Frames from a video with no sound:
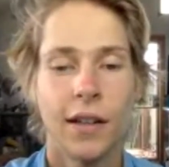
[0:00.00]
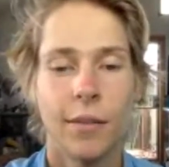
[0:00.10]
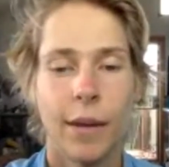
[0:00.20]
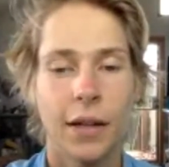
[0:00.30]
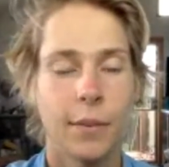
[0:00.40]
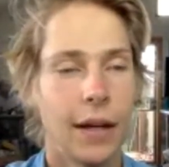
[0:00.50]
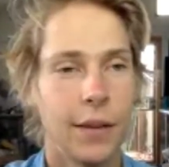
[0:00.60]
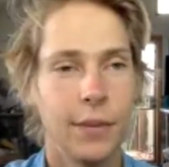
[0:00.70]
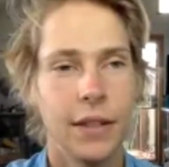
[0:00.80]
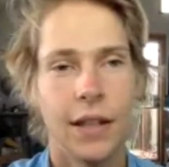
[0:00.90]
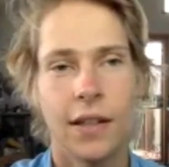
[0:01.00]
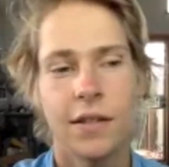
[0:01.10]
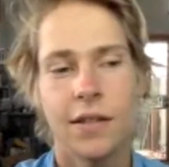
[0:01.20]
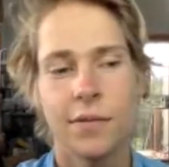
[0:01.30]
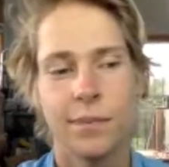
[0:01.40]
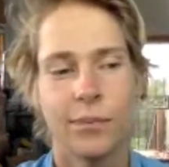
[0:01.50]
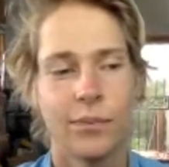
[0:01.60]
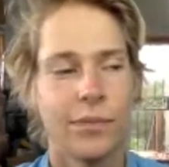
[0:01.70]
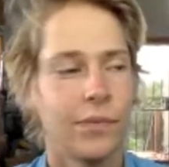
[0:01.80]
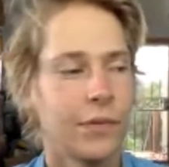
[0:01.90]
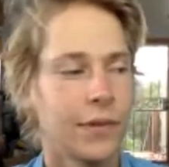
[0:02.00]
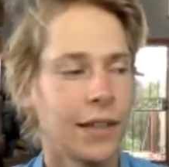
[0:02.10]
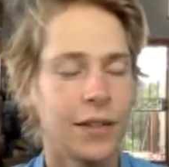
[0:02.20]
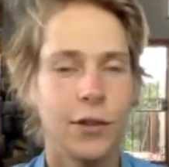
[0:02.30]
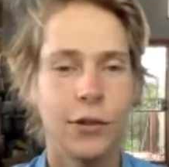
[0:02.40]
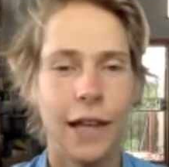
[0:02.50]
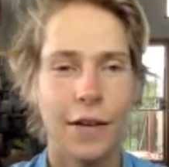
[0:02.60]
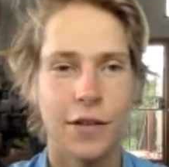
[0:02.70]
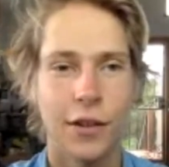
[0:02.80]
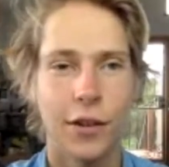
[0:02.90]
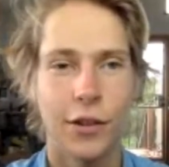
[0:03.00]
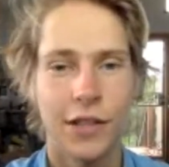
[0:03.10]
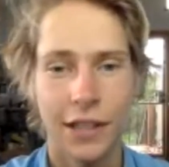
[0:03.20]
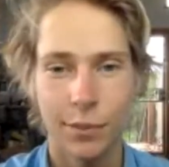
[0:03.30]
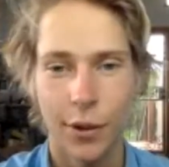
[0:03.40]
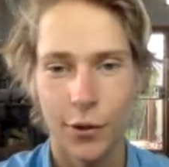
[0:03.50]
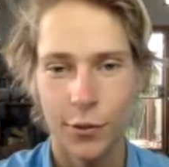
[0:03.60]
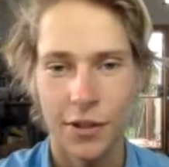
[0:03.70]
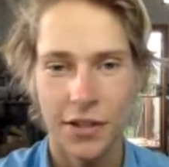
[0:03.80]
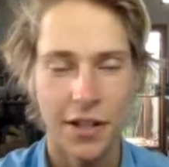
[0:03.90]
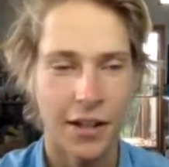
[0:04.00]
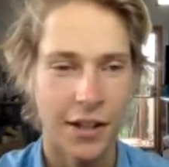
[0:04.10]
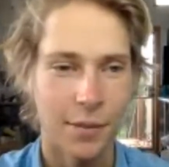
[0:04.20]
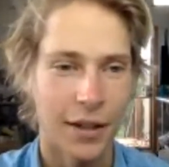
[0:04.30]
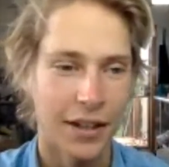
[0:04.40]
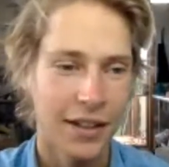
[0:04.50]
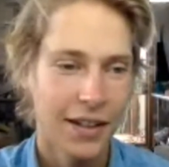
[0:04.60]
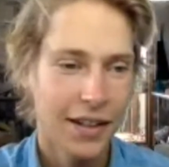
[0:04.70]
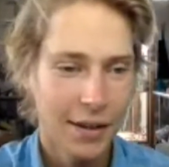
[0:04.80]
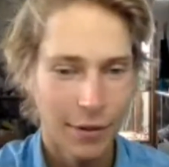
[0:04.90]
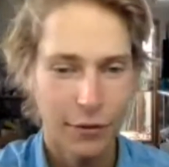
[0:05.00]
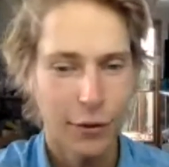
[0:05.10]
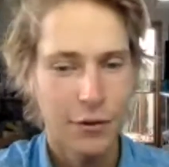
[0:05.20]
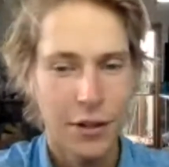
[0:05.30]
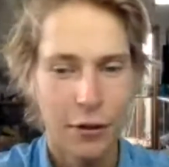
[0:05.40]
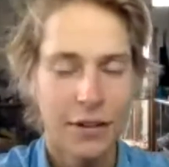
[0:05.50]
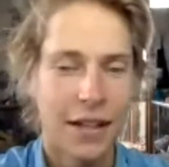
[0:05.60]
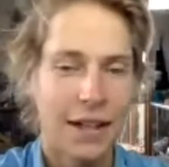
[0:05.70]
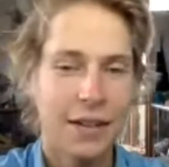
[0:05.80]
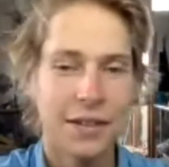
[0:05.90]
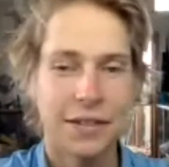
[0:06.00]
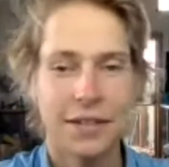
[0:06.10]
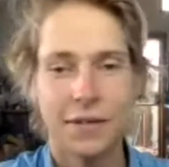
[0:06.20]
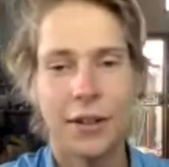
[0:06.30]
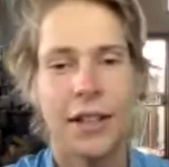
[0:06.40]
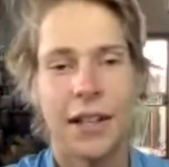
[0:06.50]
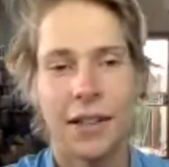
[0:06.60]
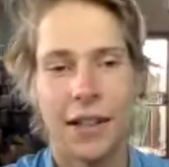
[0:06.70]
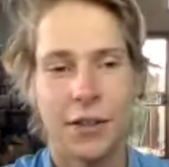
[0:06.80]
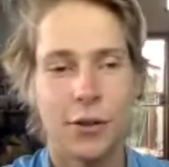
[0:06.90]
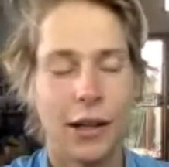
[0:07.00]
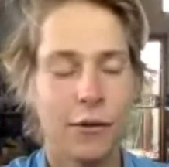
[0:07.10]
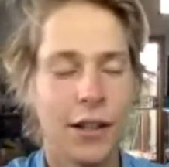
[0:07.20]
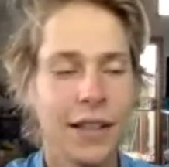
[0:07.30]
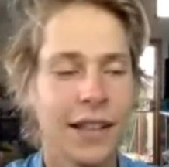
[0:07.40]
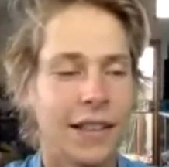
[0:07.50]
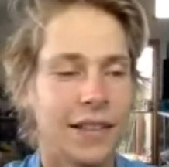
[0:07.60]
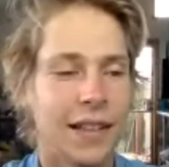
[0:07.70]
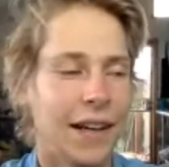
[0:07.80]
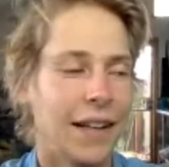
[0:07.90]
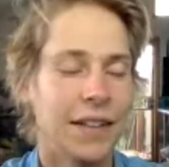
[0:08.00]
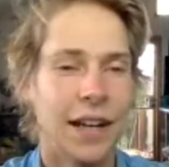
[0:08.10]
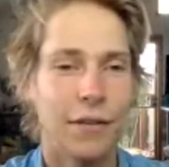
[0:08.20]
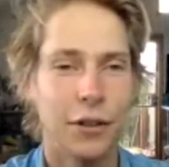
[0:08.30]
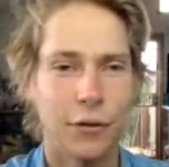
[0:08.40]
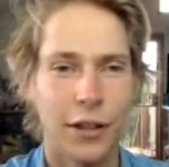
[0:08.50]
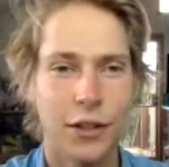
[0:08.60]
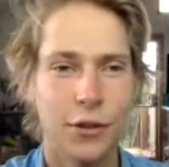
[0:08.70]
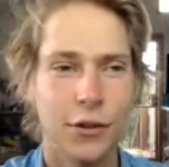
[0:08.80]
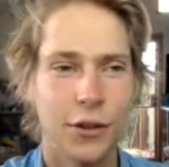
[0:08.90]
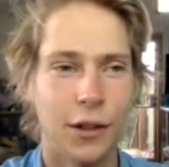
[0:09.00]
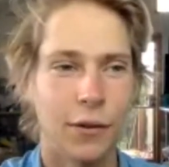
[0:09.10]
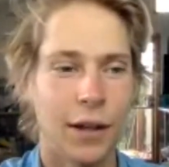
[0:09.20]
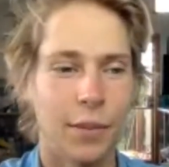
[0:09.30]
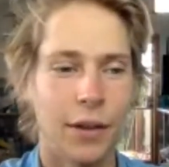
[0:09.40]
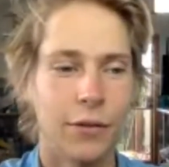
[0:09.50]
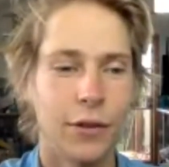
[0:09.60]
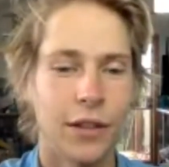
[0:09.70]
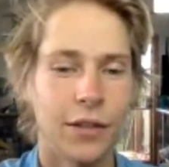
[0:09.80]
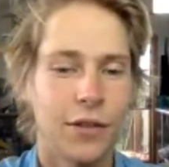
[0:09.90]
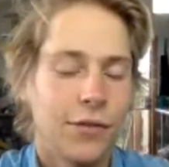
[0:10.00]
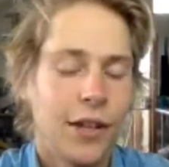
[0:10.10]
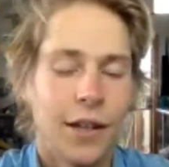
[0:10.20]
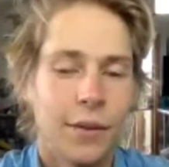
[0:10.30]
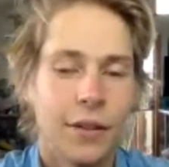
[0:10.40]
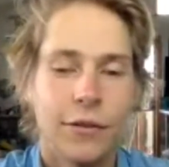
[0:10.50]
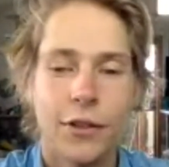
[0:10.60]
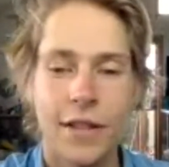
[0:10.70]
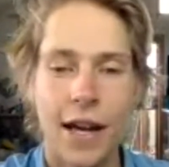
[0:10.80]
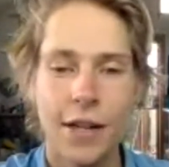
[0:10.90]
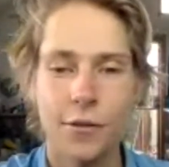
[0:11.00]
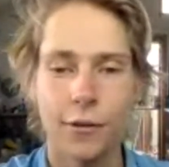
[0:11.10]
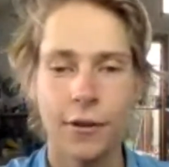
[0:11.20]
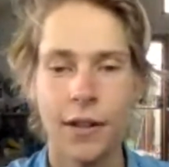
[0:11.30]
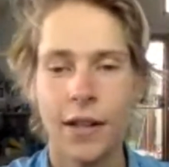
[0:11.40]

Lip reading: back in my hippie days, like 2013 post Woodstock. I'm like, my friend was going like trail running, and I didn't have any running shoes, so I ran barefooted, and it was fun. I mean, it feels natural.